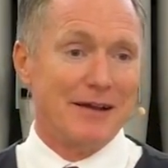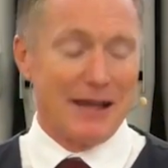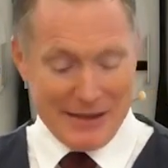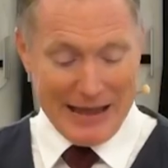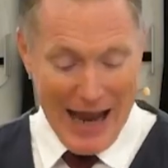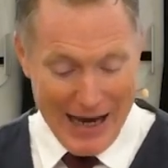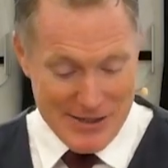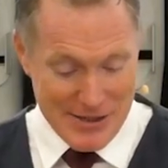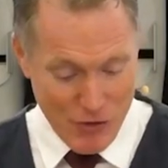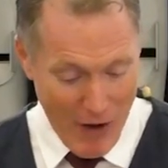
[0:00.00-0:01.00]
Get the guys
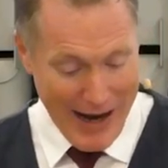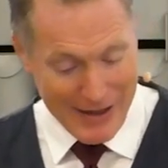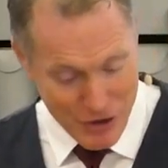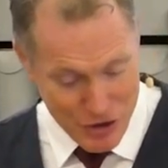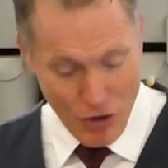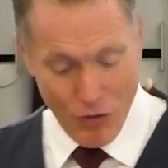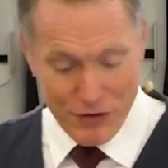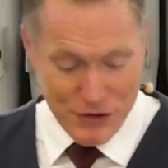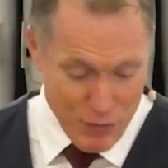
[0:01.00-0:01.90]
to cry on your shoulders